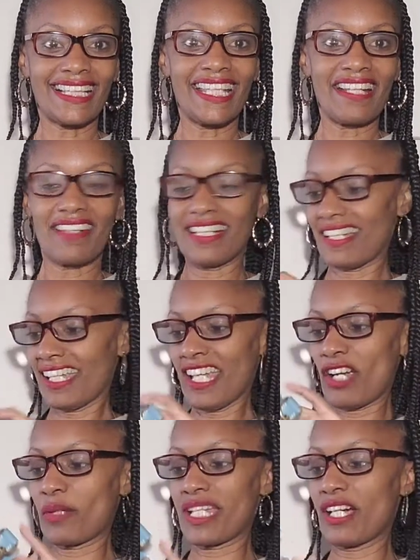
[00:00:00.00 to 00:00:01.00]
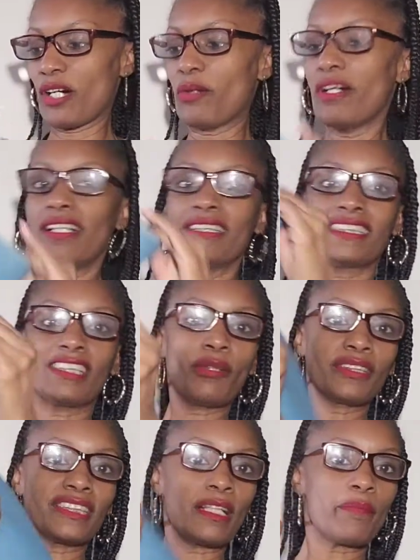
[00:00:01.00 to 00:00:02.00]
hear it? Here we go.
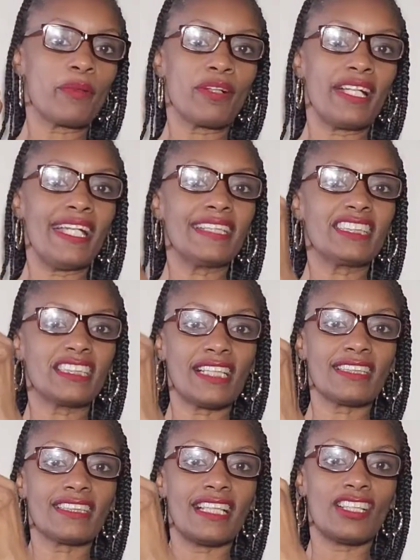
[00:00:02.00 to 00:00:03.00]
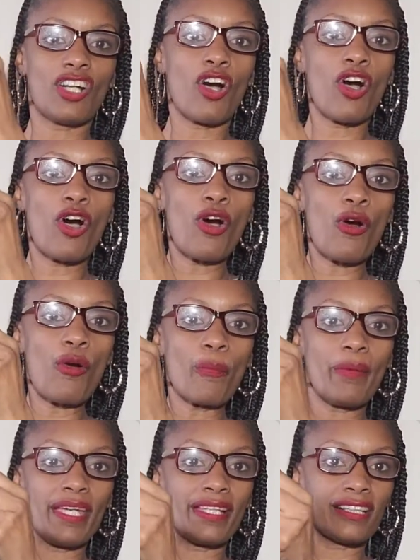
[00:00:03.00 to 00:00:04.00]
So simple. It's just an
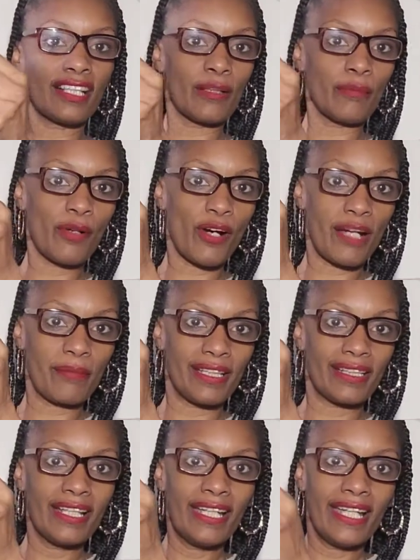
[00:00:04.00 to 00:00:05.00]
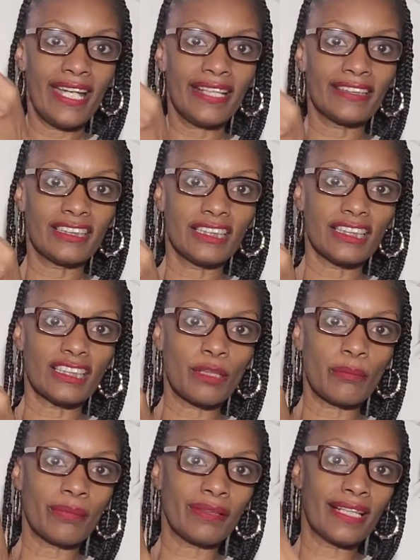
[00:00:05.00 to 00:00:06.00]
open compartment. It's just
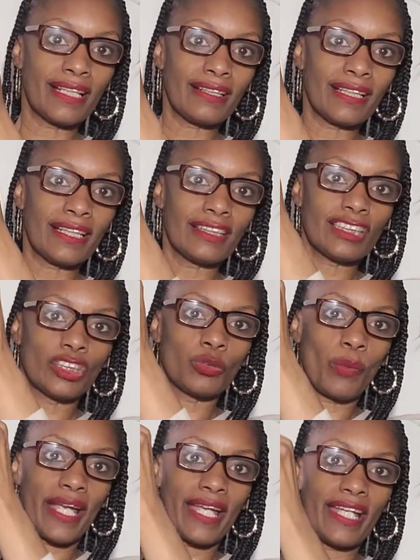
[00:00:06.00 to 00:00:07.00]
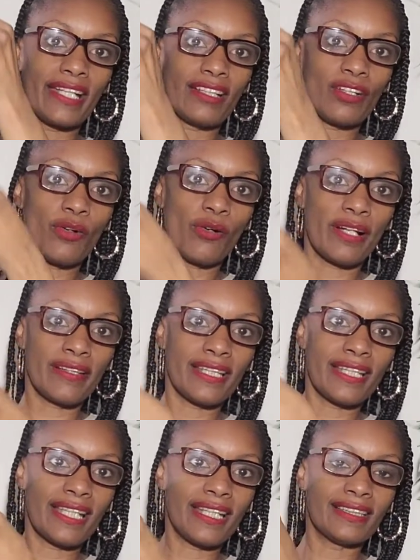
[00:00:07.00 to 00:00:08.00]
completely suede on
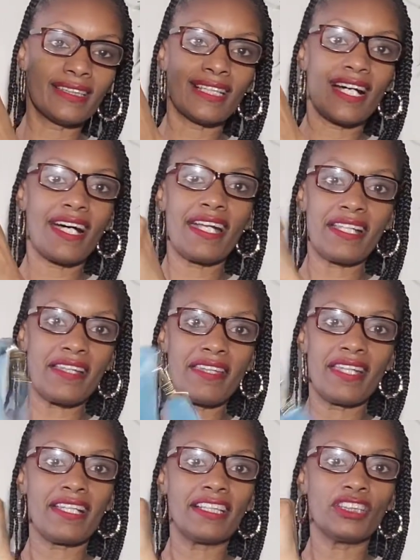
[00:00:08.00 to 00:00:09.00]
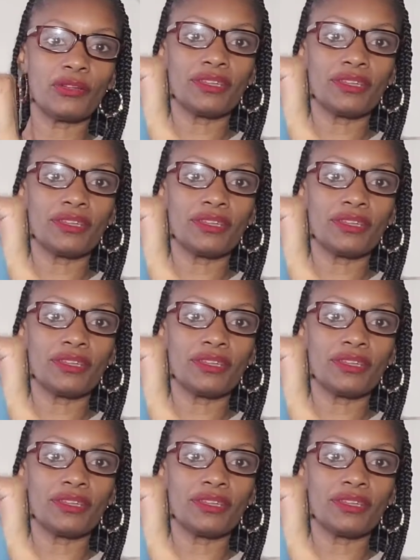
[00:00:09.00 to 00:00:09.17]
the inside, and then as you